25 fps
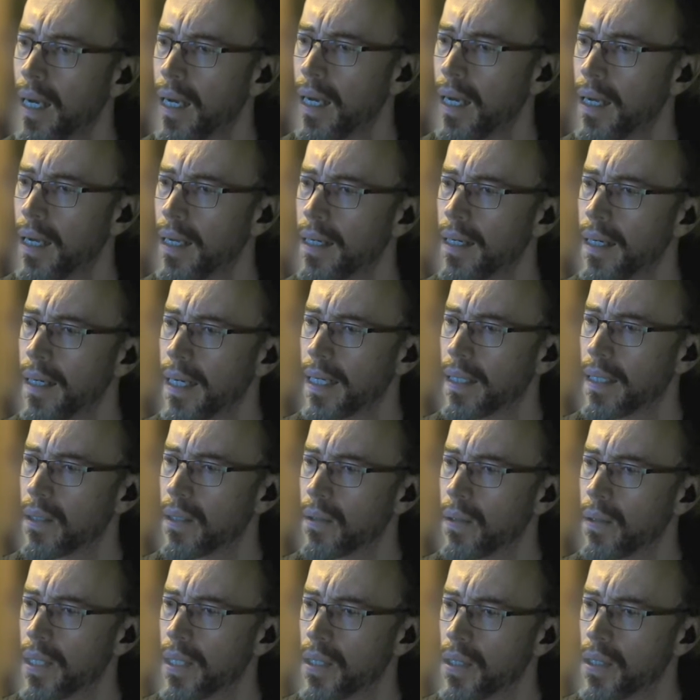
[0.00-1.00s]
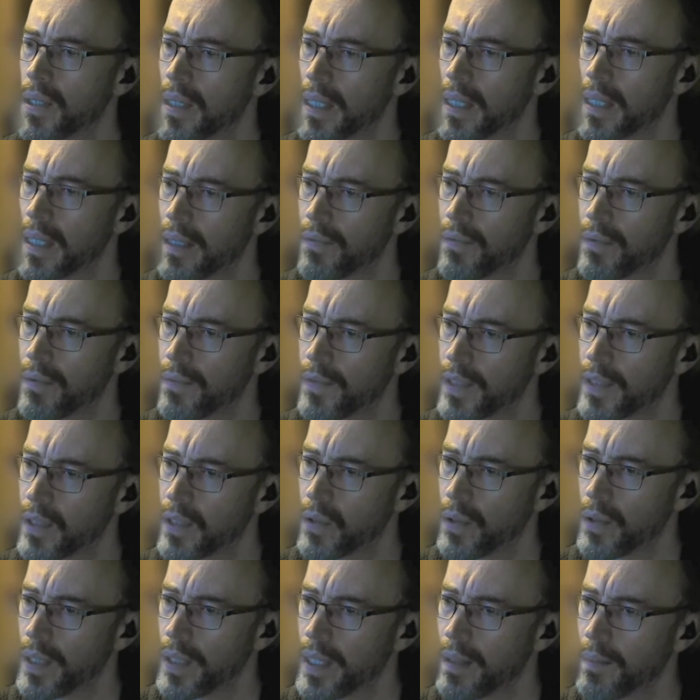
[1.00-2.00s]
Next question again from
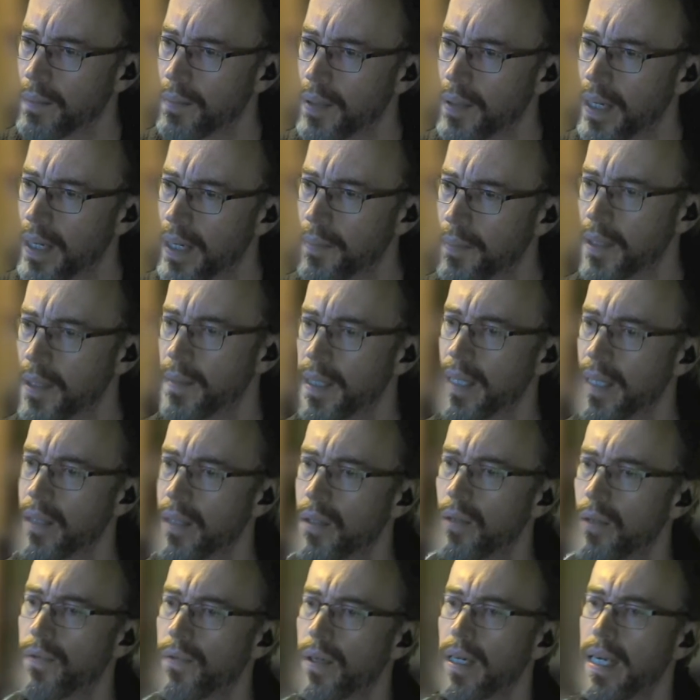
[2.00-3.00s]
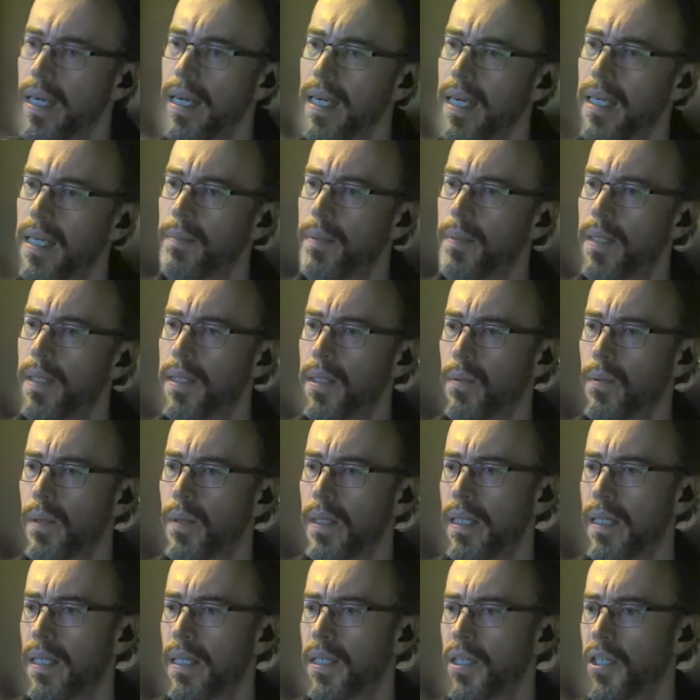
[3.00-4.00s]
Victoria. Perhaps I'm thinking too far ahead, but I just want to
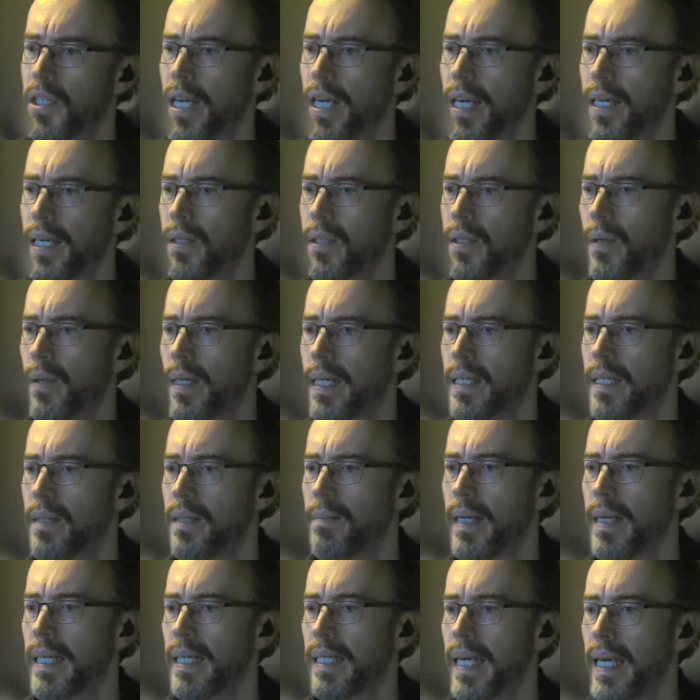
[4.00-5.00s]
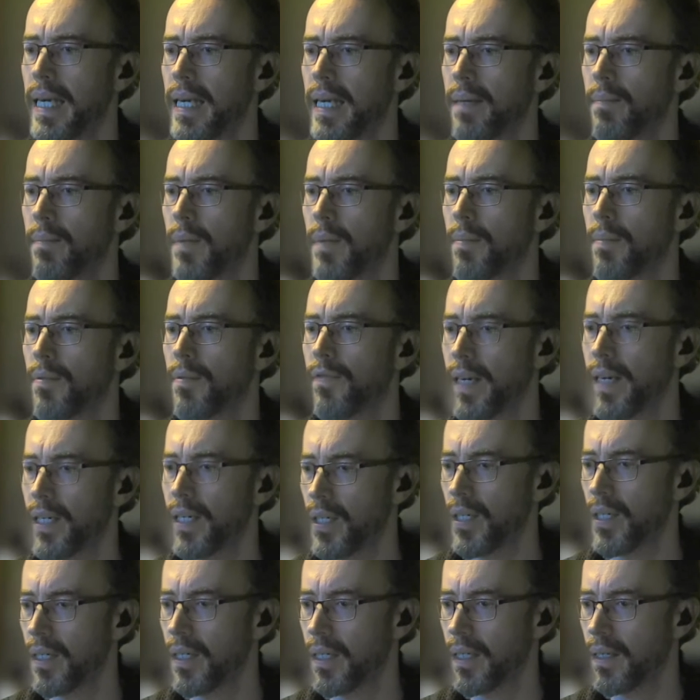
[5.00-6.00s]
check, do I need to maintain my
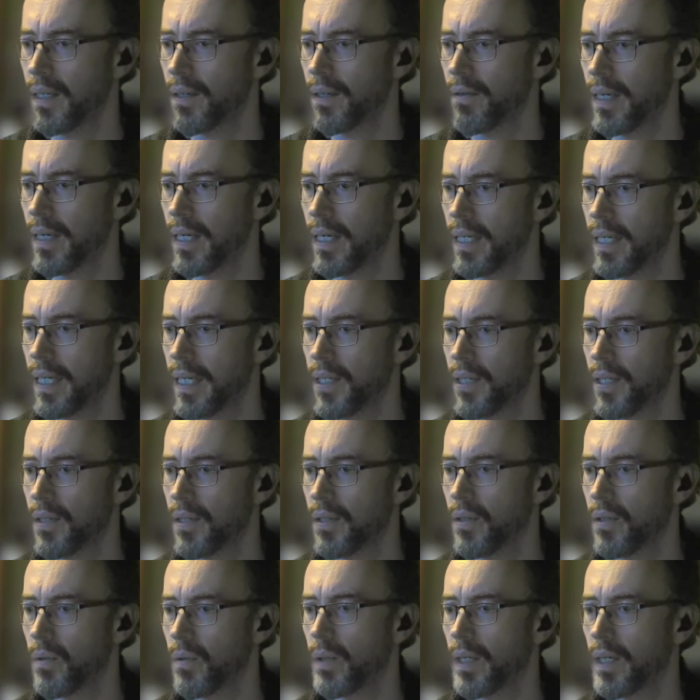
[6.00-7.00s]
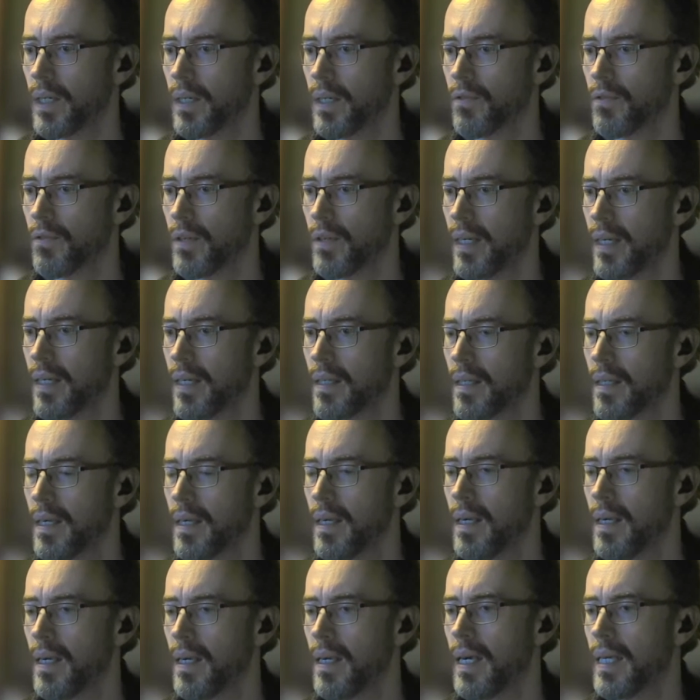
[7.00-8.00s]
professional accreditation to work on trials
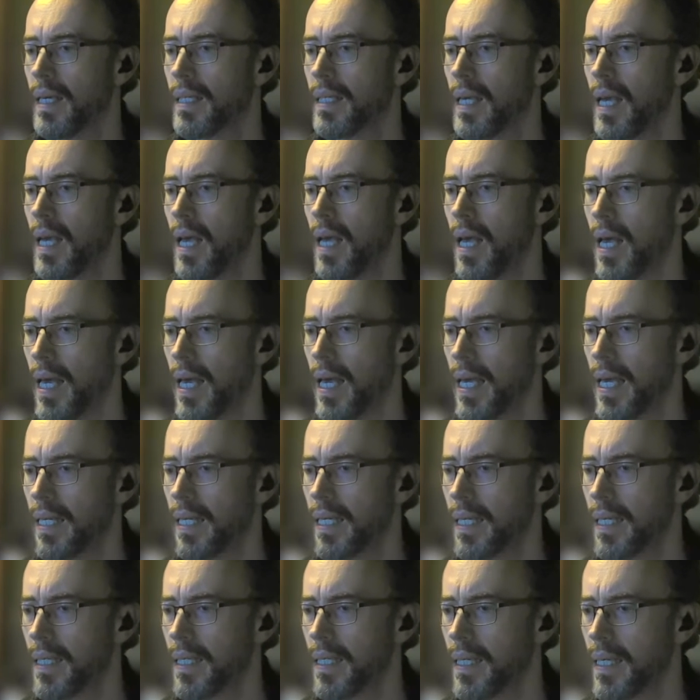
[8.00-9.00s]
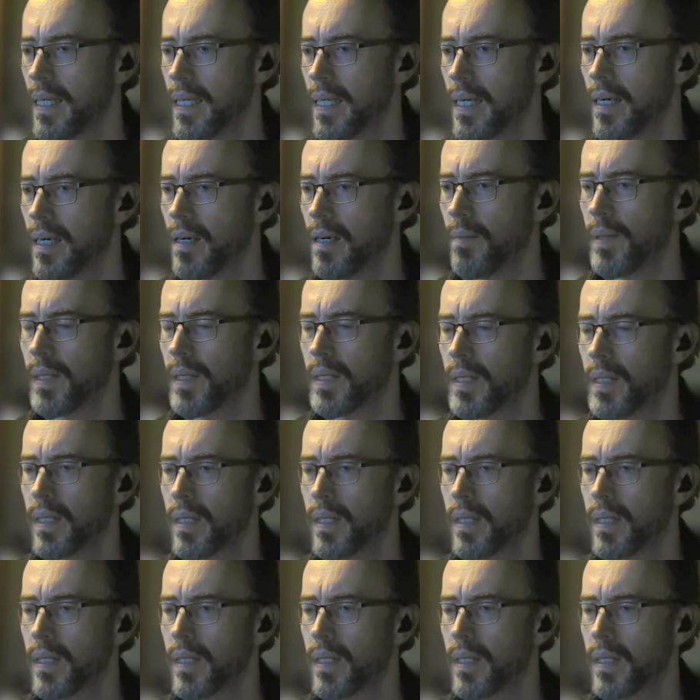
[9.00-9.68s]
as a high intensity therapist?